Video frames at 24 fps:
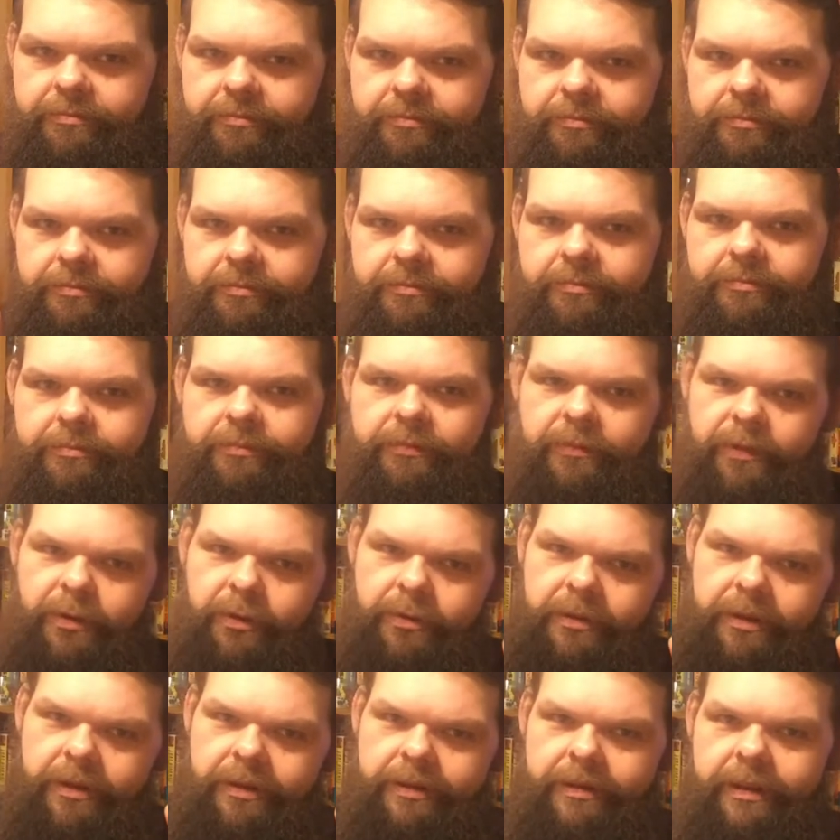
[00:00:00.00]
A few little
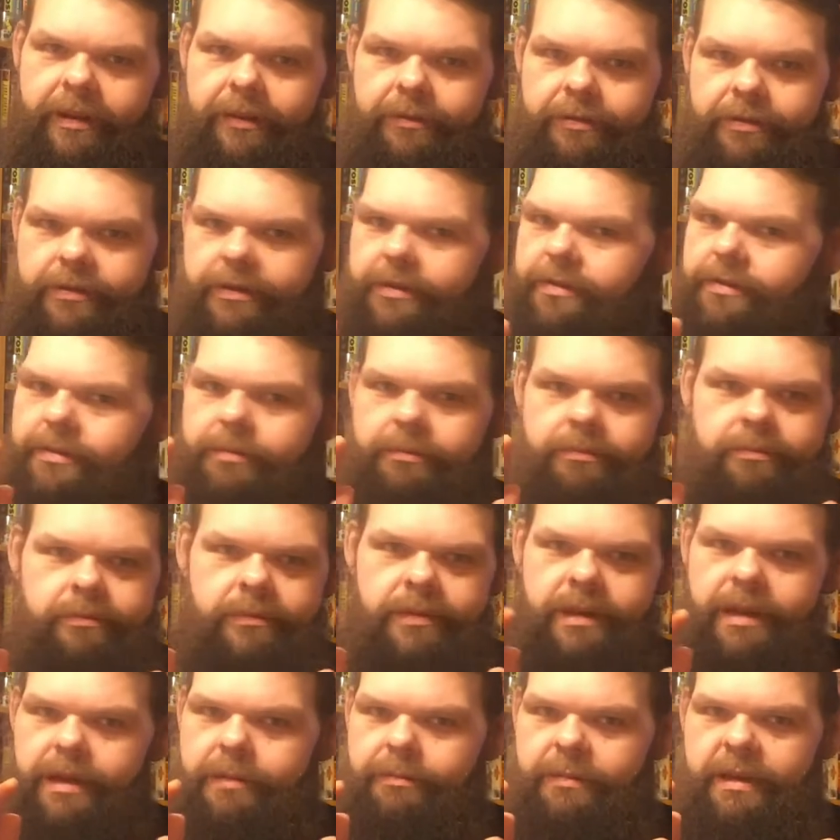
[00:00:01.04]
differences. Not
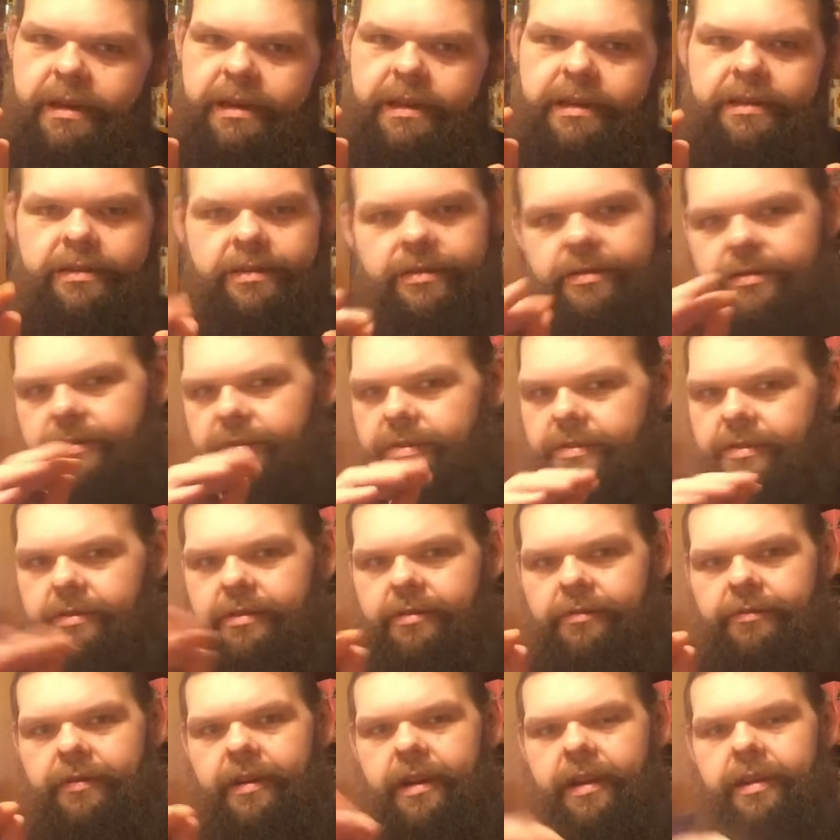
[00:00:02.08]
much. Still
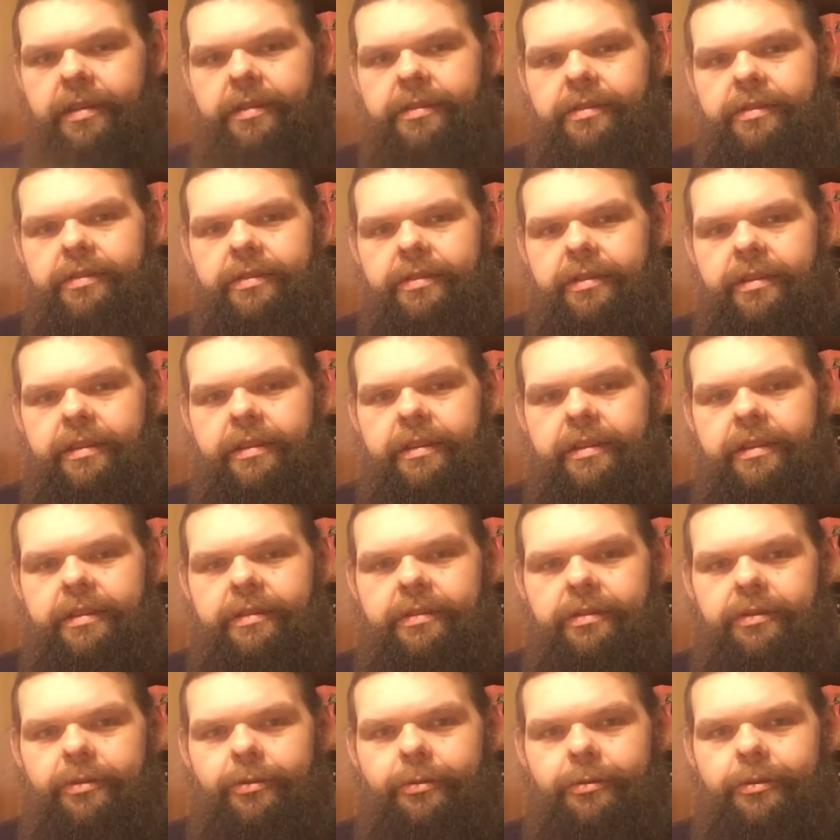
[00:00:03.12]
follows the
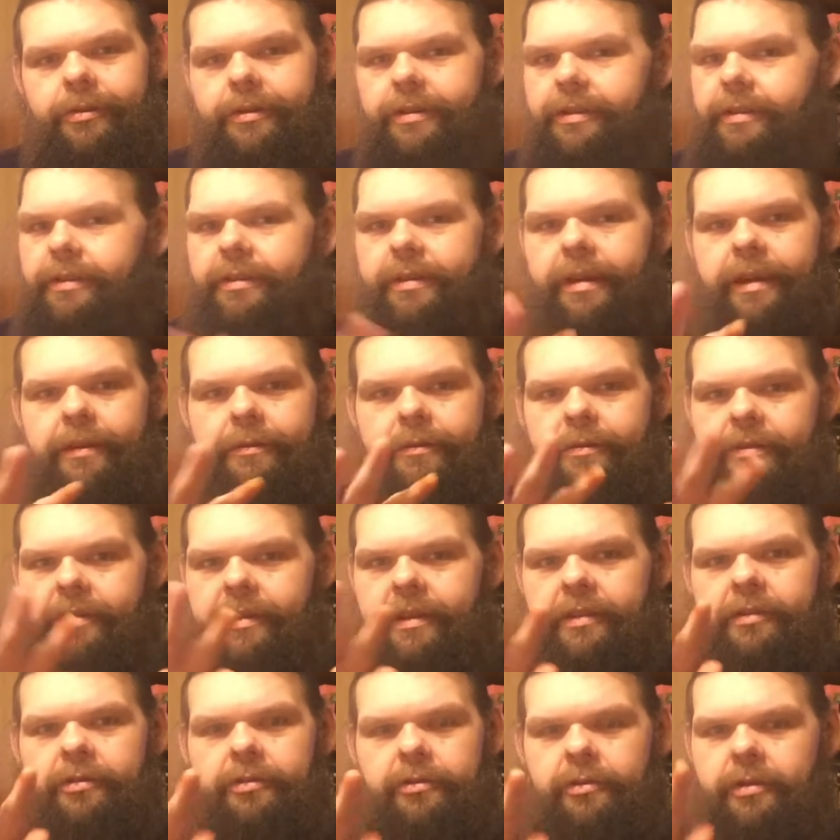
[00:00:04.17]
story. Everything's
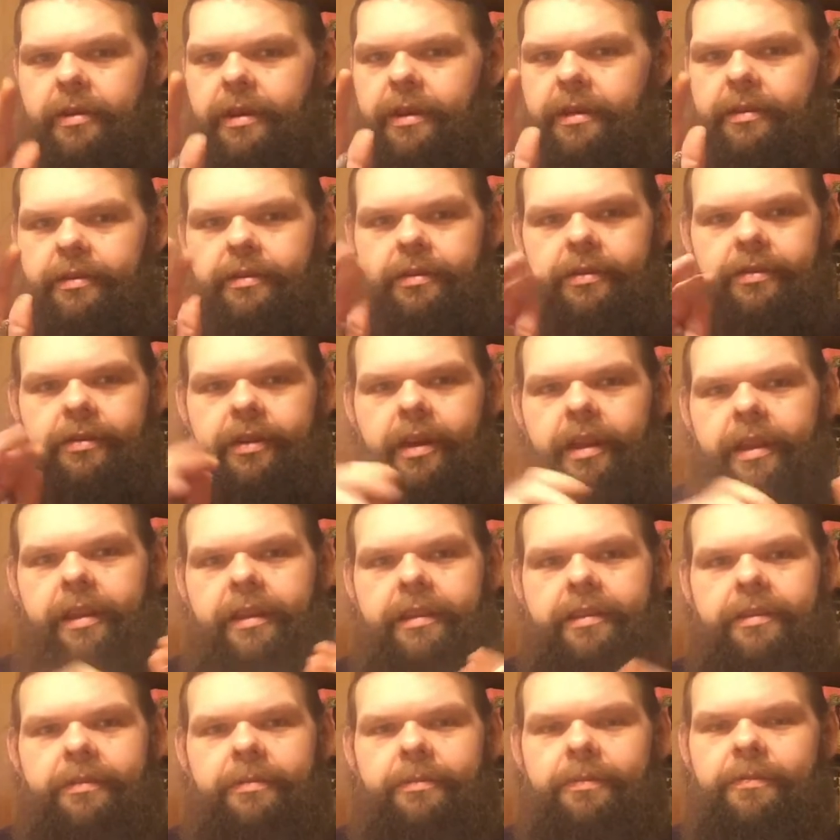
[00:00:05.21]
great. Solid,
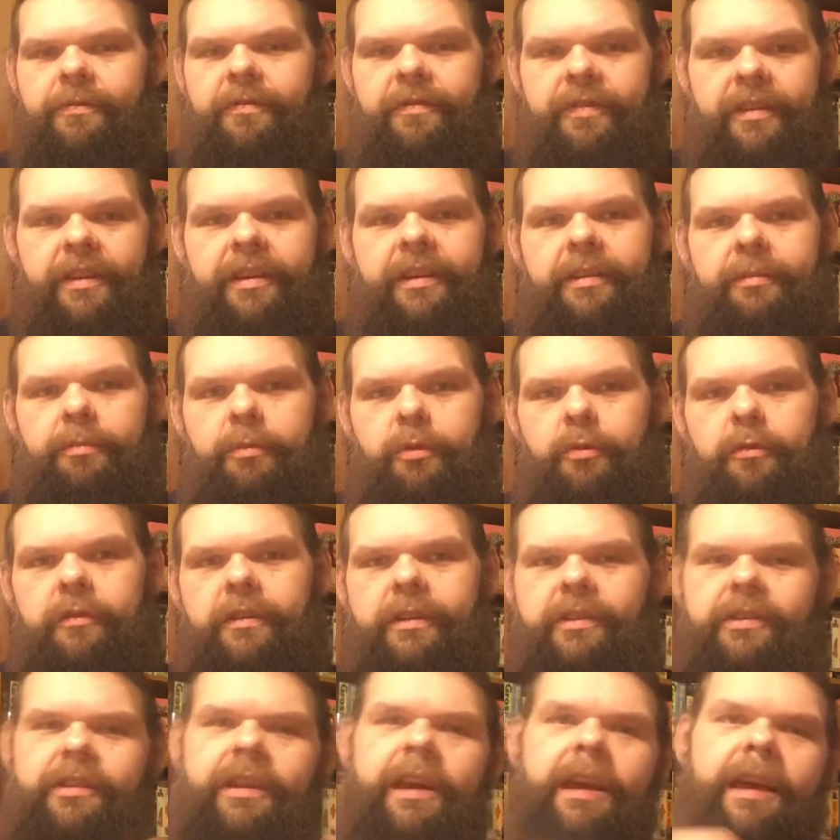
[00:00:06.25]
fun movies.
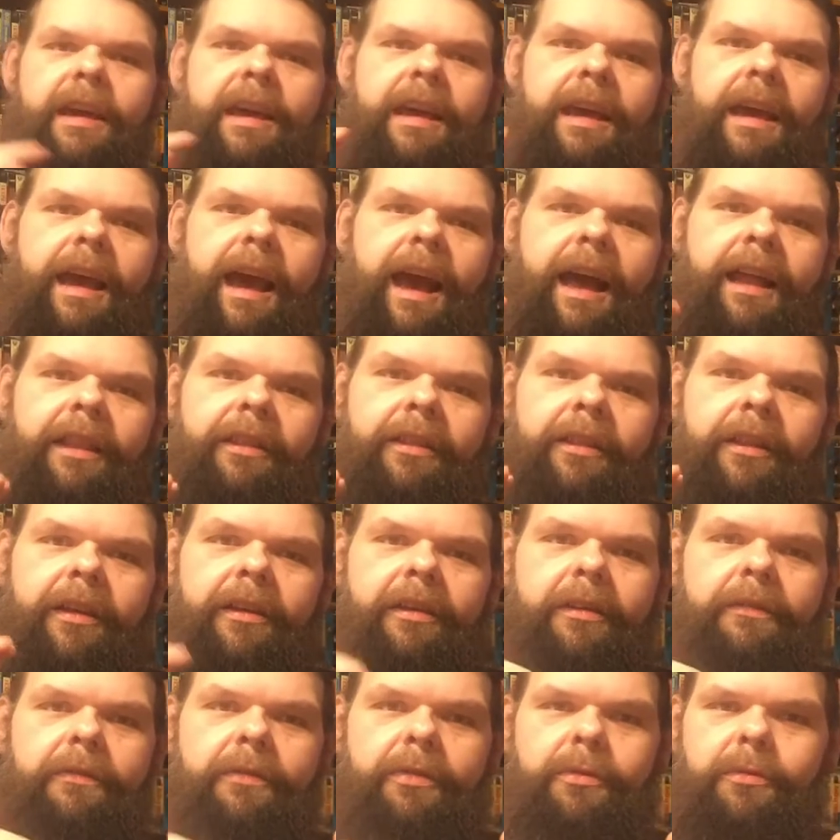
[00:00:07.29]
I love
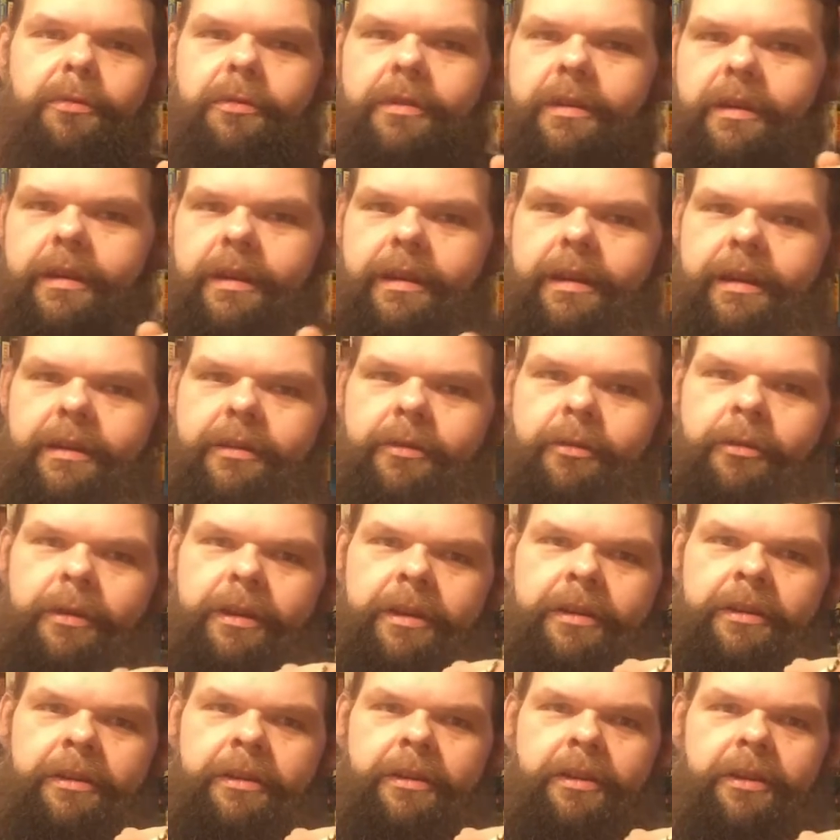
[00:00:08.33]
3. I know
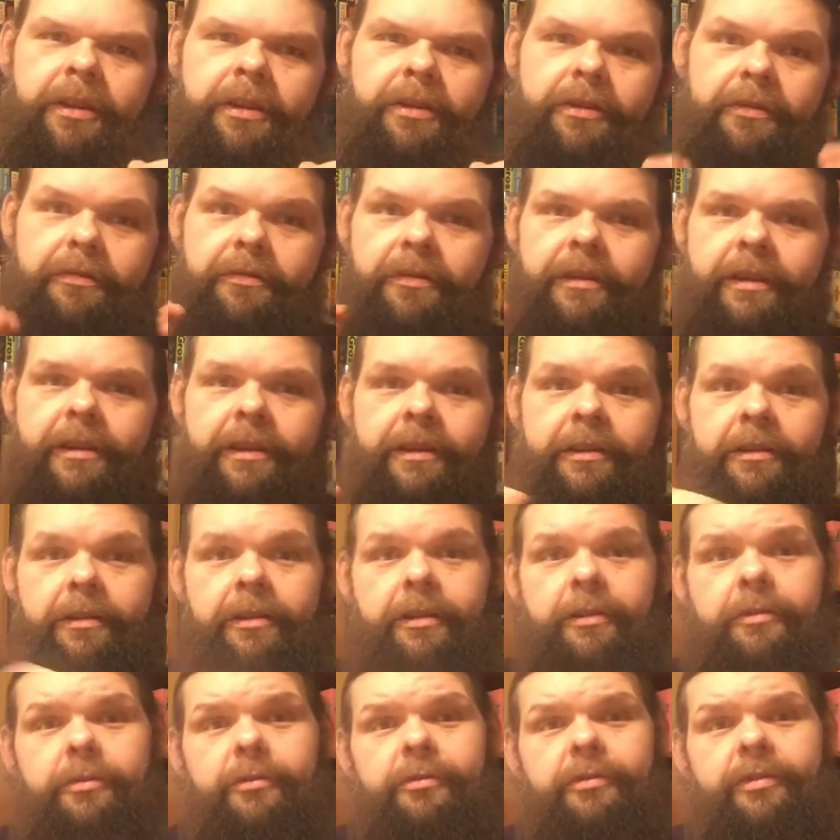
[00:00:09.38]
Hennenlotter, Frank
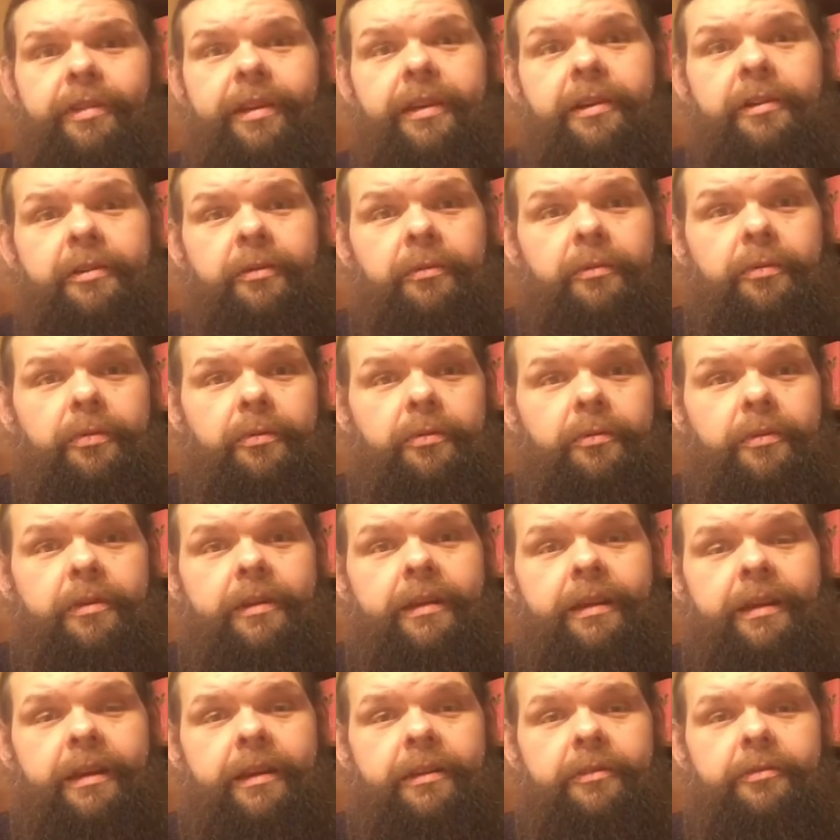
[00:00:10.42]
Hennenlotter's down on 3, and I
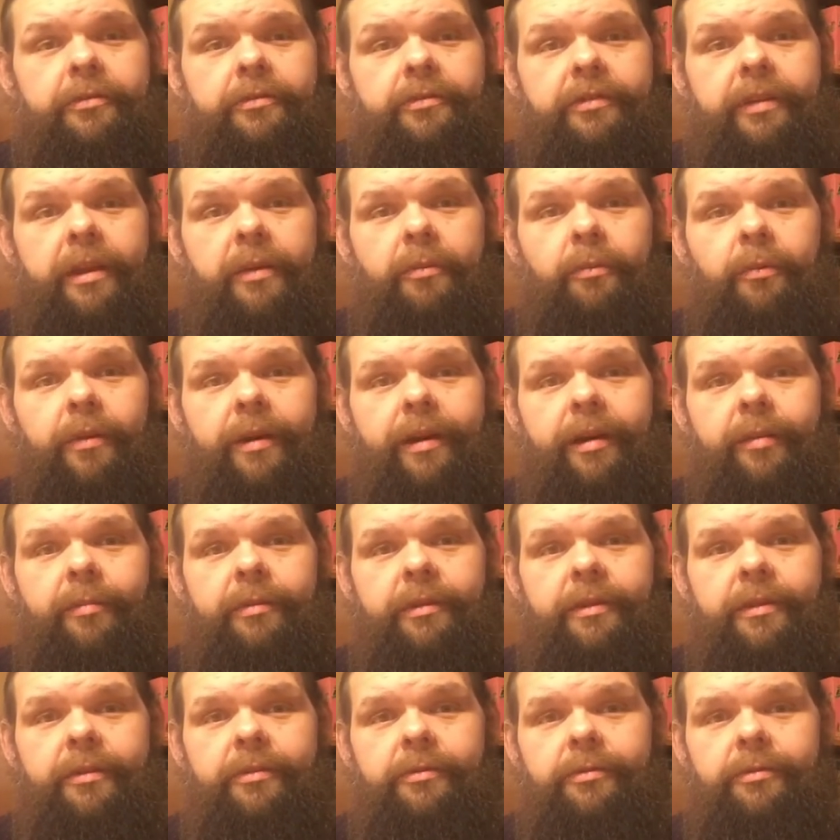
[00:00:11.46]
understand why, because